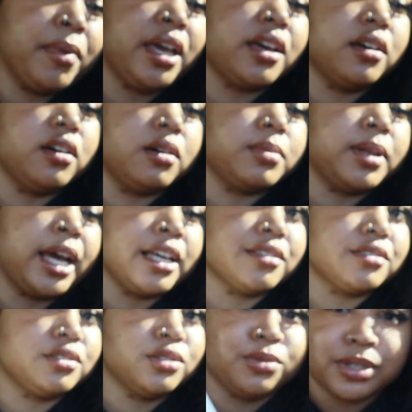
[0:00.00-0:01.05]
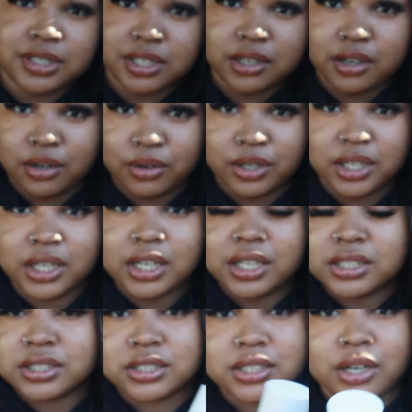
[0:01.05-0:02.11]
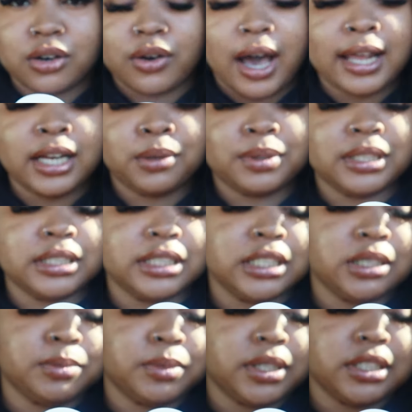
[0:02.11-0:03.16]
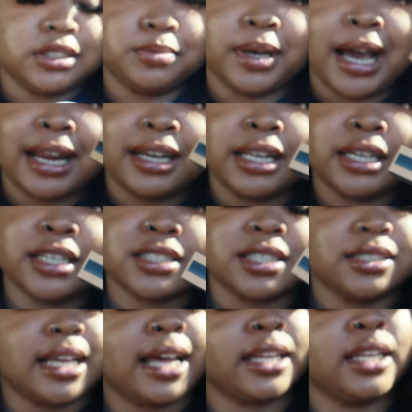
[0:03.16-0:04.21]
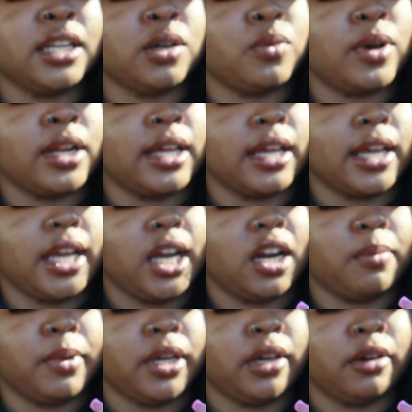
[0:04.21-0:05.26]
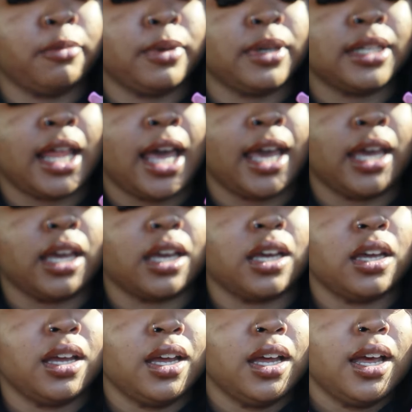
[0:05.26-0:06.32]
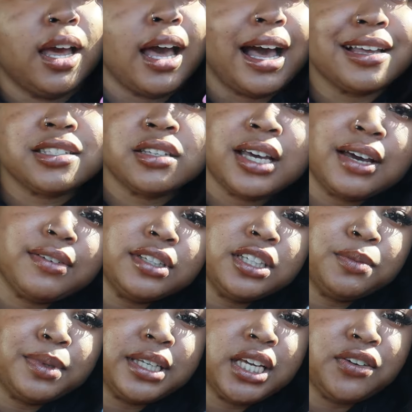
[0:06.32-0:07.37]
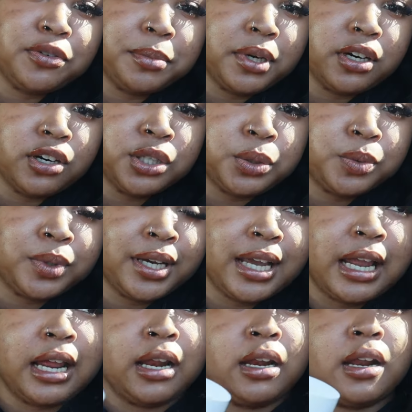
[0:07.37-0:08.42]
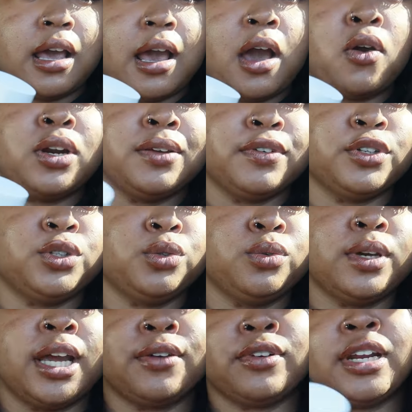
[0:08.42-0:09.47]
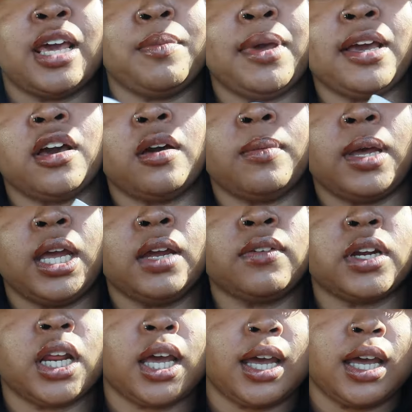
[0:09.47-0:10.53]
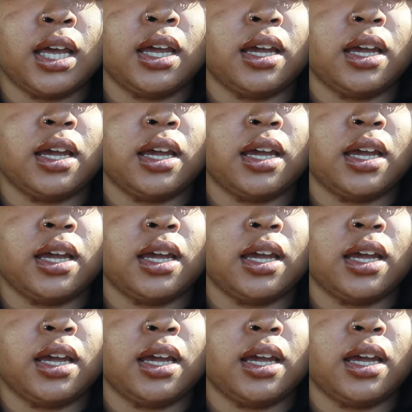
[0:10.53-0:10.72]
makeup like two weeks ago, so I didn't really need much. But I needed this because I needed one in caramel, but like I still have a little bit left of my other one, and I don't even do everyday makeup every day.